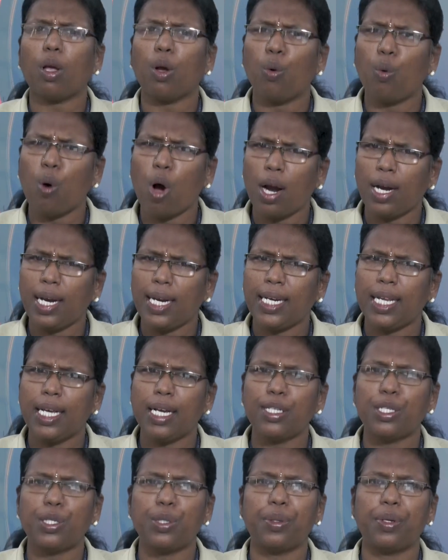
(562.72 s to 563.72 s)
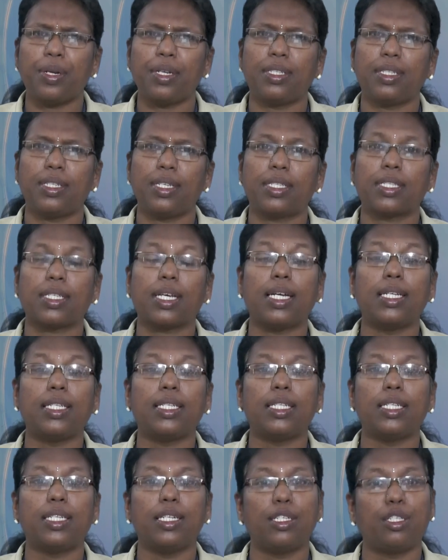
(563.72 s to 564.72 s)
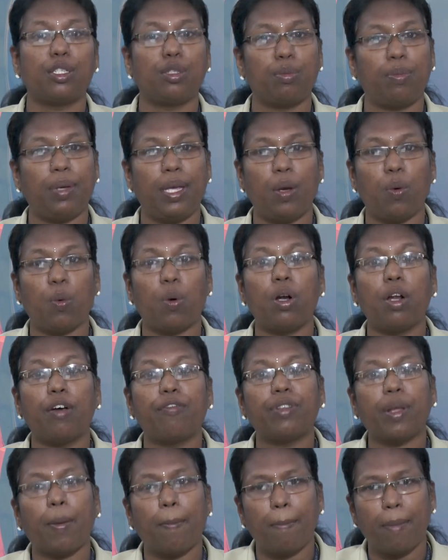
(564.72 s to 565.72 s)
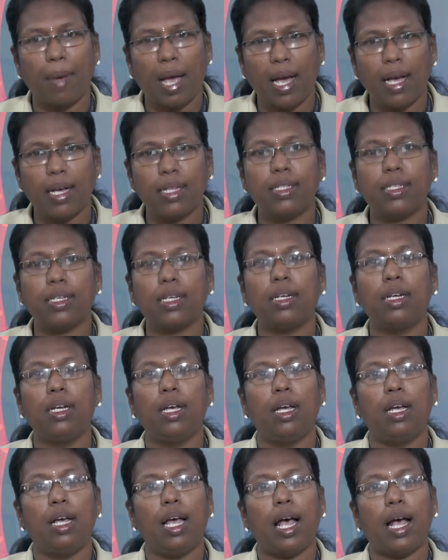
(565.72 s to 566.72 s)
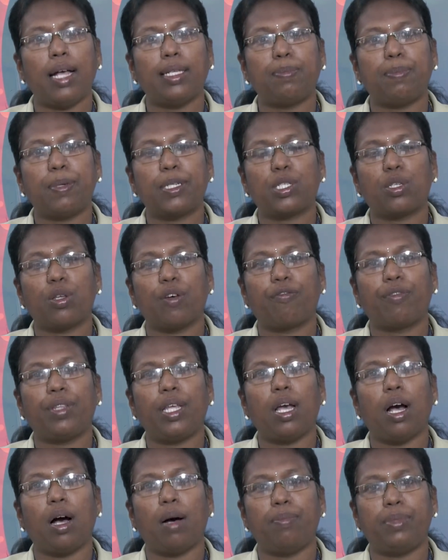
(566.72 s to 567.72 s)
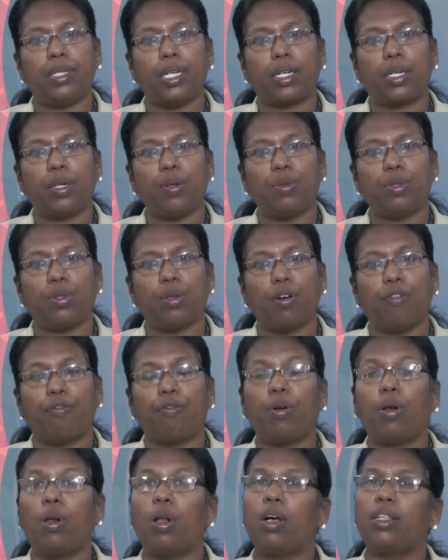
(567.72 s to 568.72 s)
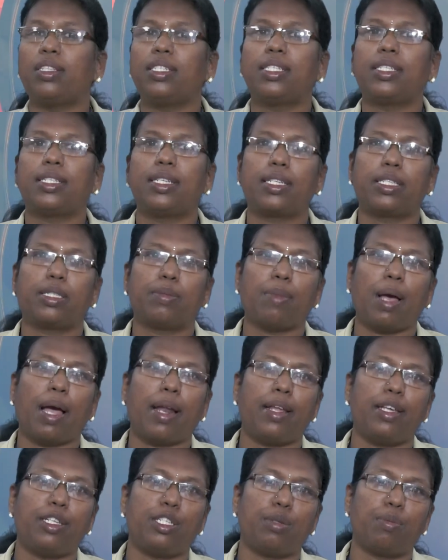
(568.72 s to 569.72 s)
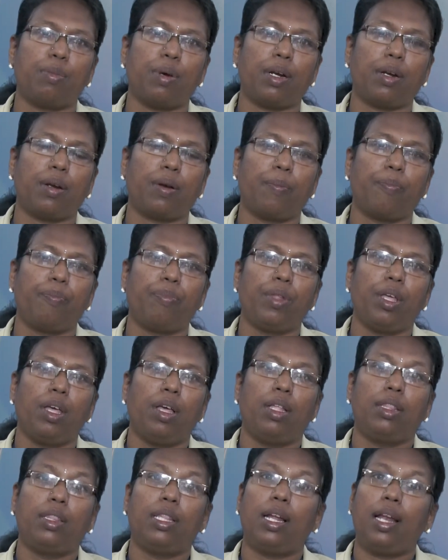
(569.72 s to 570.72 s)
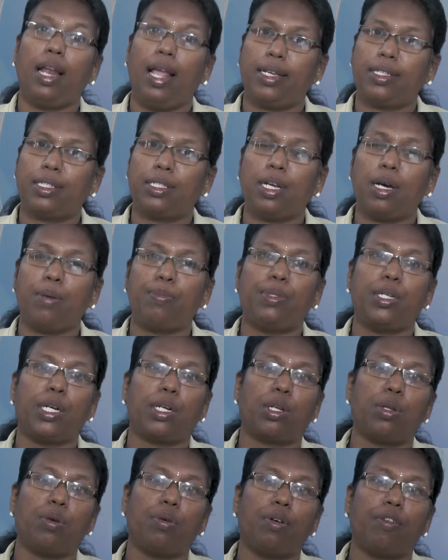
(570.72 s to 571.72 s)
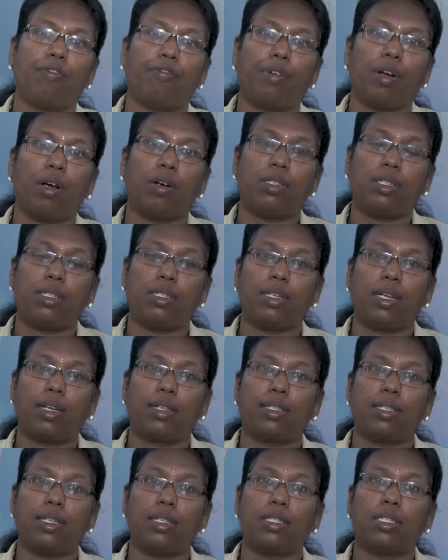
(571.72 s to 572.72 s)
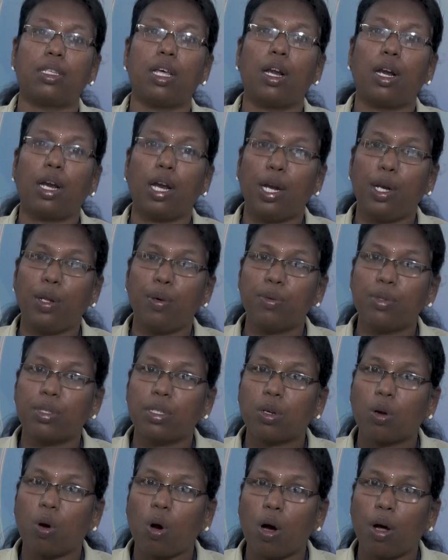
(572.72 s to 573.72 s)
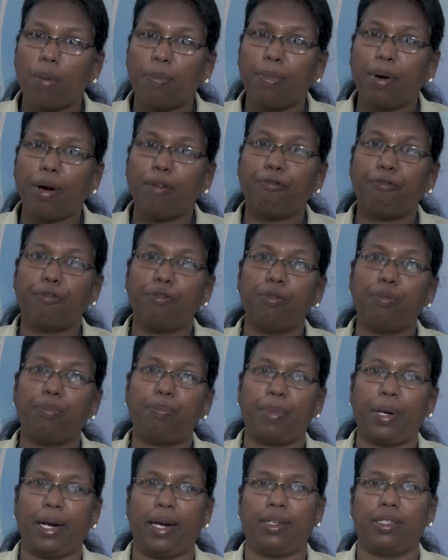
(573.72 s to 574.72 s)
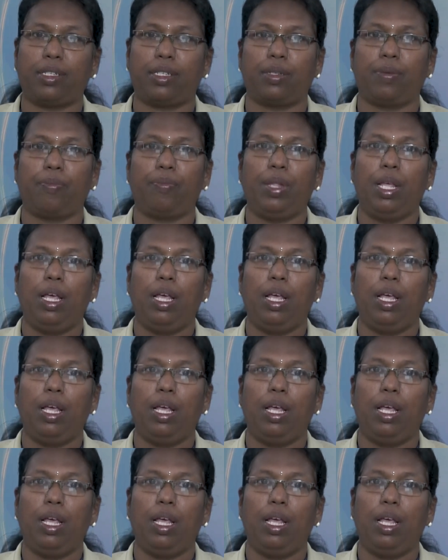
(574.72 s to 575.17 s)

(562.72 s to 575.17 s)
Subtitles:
Quality assurance is considered to be one of the major aspects of the objectives of logistics management. The next objective of logistics is reduced carbon footprint.